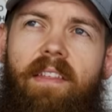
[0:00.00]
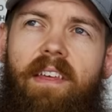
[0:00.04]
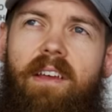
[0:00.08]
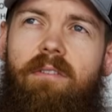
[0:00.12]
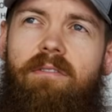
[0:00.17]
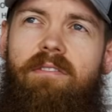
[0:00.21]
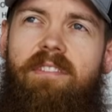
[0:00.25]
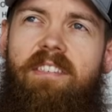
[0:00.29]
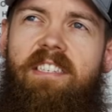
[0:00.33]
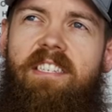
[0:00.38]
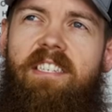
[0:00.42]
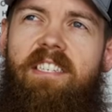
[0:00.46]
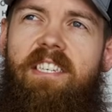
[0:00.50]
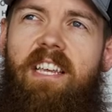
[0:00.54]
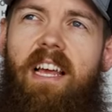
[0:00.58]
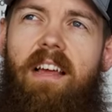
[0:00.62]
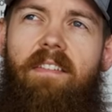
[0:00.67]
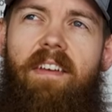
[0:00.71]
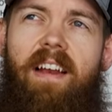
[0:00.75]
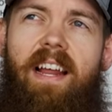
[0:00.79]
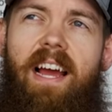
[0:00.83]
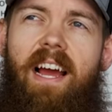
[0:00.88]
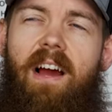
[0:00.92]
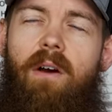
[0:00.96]
I think it was
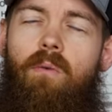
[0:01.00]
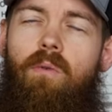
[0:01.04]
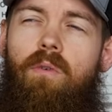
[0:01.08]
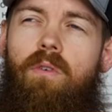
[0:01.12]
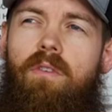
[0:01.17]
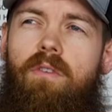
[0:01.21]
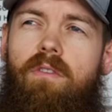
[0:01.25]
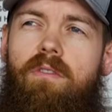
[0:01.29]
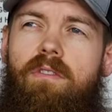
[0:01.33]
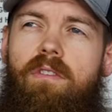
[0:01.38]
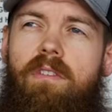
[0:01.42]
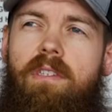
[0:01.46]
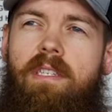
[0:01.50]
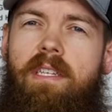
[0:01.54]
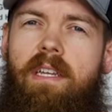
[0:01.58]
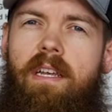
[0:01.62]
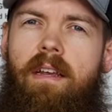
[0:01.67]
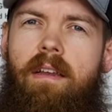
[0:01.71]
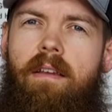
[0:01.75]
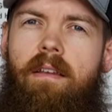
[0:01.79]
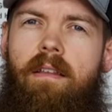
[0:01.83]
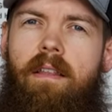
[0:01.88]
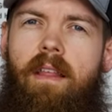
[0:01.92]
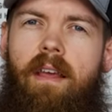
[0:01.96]
7 hours
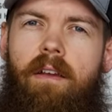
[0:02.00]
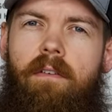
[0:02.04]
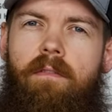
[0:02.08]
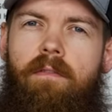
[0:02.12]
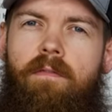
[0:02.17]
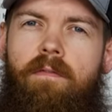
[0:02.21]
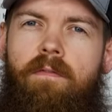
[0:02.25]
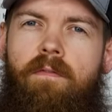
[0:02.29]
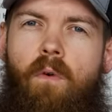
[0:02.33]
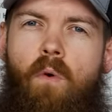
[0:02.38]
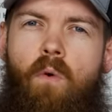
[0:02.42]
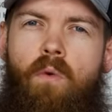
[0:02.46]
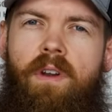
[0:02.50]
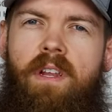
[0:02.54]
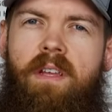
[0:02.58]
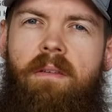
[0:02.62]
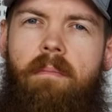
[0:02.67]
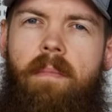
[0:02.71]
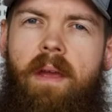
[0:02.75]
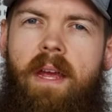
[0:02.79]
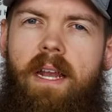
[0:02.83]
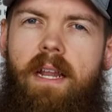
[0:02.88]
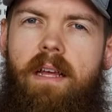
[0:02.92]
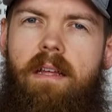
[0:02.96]
and like 40
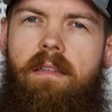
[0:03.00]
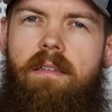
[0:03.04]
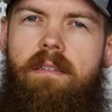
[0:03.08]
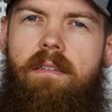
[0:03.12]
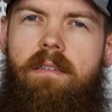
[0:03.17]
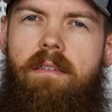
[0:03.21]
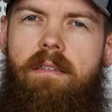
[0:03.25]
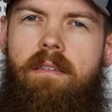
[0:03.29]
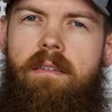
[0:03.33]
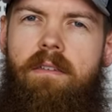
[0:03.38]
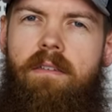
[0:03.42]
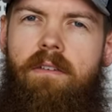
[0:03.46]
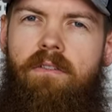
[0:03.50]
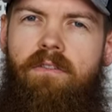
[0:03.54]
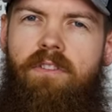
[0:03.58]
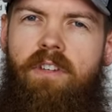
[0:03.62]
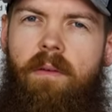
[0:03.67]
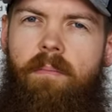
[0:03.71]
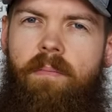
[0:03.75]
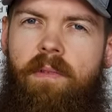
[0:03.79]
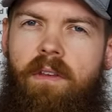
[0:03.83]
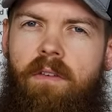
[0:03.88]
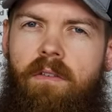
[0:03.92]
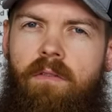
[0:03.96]
minutes or
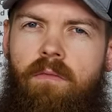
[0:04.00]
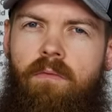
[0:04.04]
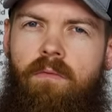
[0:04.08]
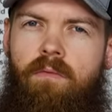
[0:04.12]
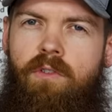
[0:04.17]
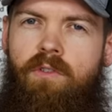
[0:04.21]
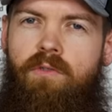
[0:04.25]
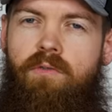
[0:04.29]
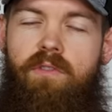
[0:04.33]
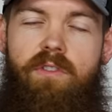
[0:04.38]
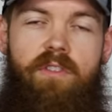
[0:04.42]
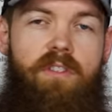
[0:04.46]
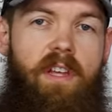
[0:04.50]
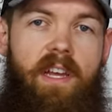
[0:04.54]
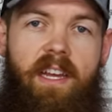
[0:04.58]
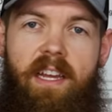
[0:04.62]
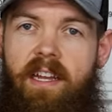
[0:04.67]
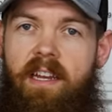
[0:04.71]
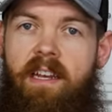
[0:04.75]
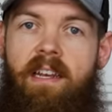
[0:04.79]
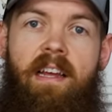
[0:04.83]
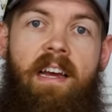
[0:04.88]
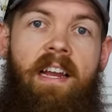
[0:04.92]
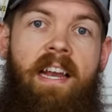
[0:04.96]
something, which was like
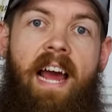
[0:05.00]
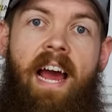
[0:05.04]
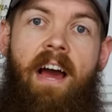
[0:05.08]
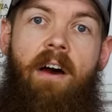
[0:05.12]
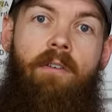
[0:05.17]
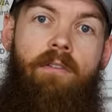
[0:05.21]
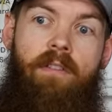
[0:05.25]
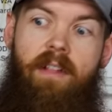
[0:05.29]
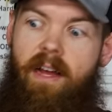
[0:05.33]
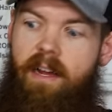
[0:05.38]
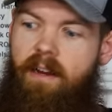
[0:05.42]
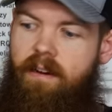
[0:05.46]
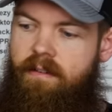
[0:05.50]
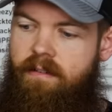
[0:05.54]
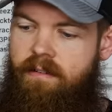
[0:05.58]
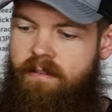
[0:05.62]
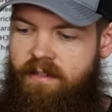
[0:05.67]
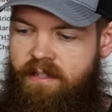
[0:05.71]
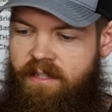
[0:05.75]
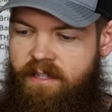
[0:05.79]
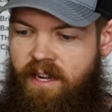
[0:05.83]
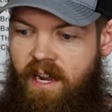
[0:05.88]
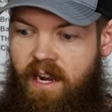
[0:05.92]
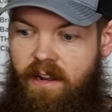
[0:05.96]
an outlier.
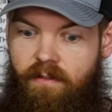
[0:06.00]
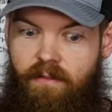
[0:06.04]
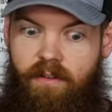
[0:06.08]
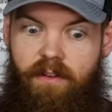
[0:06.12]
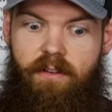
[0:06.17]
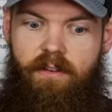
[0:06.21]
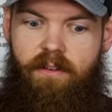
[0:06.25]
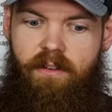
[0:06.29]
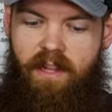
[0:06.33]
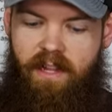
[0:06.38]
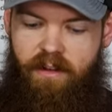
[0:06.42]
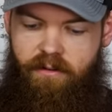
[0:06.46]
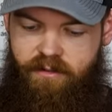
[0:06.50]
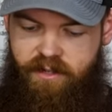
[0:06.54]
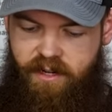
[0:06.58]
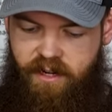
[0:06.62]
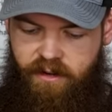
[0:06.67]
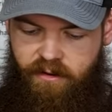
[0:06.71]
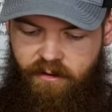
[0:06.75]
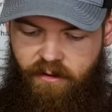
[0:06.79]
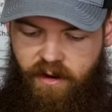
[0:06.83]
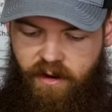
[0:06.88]
It's kind of that was kind of